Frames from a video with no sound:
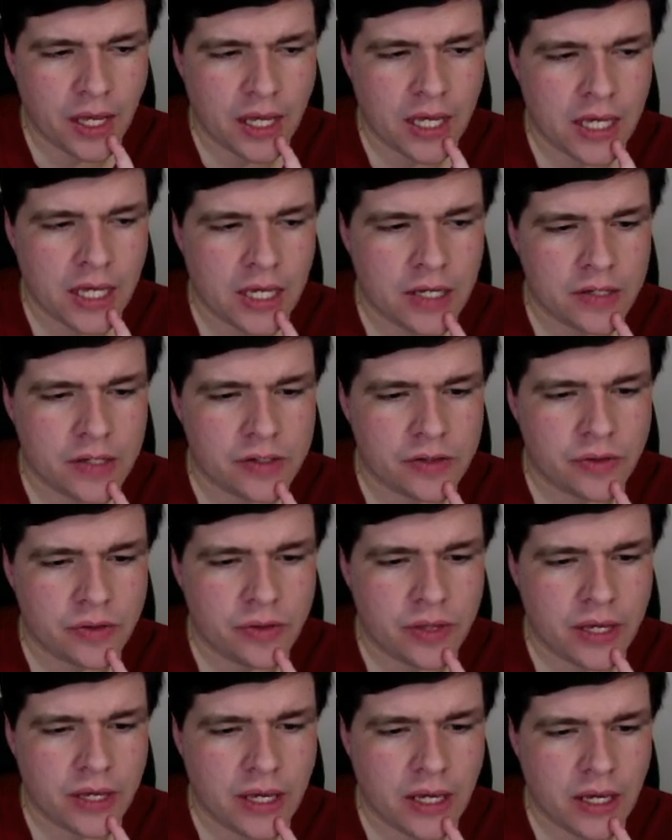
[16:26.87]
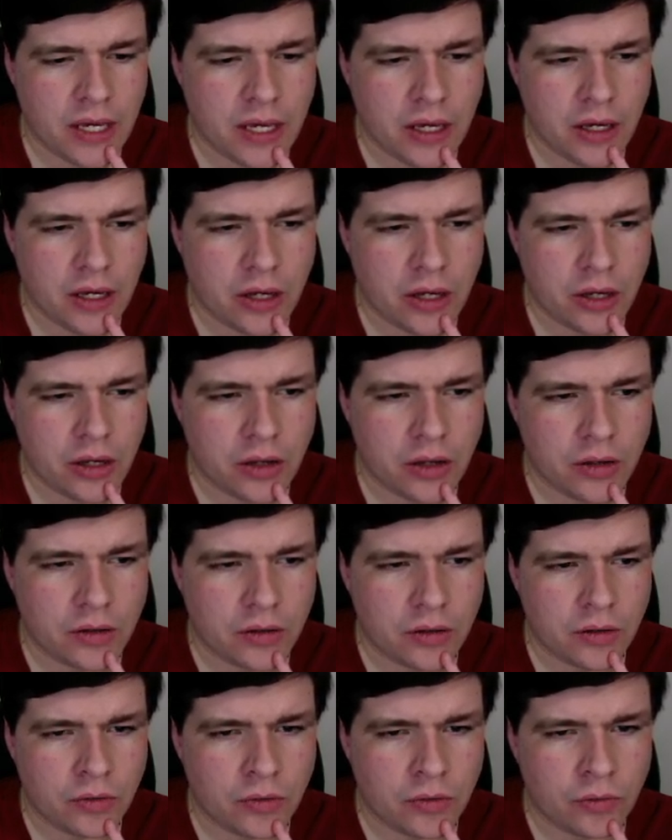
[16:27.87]
is the
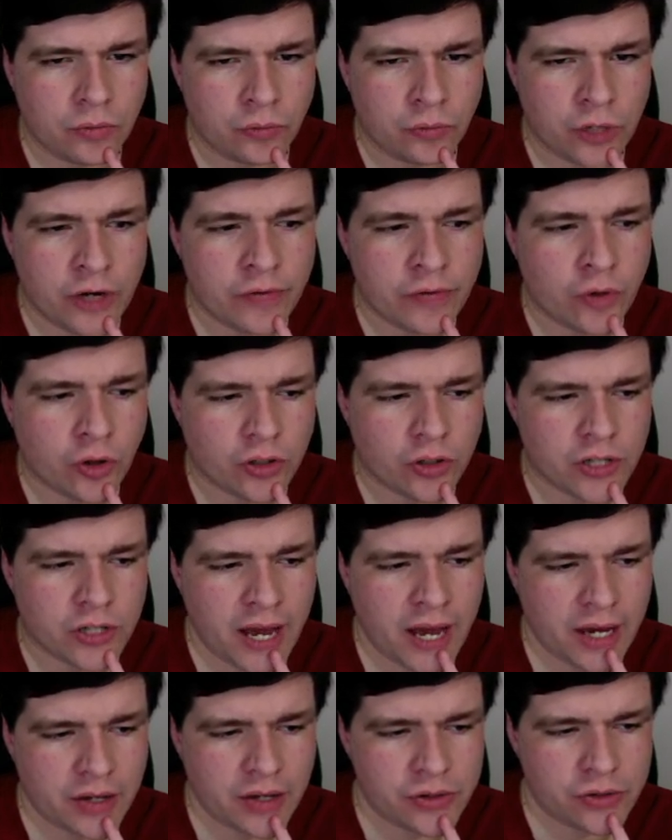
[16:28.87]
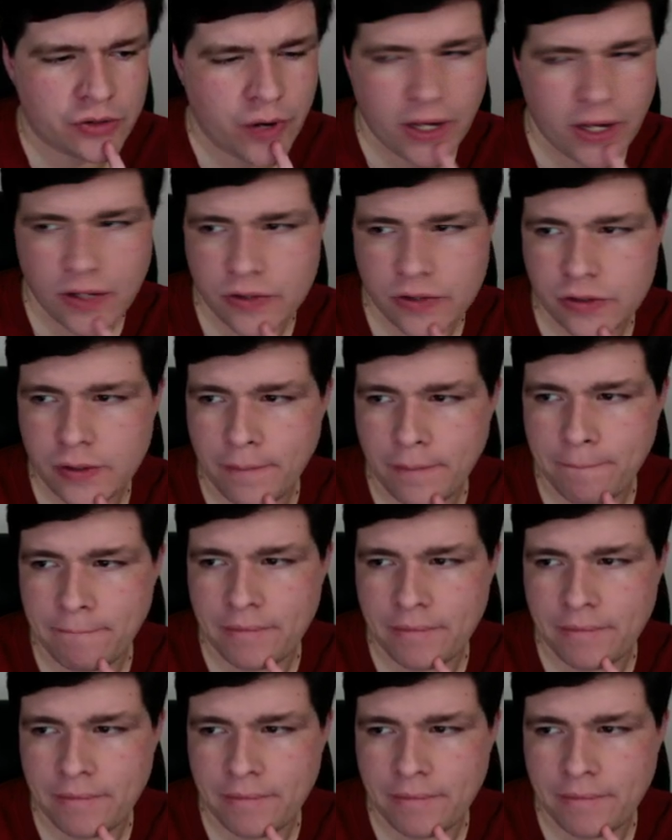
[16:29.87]
Revoltech Zoids.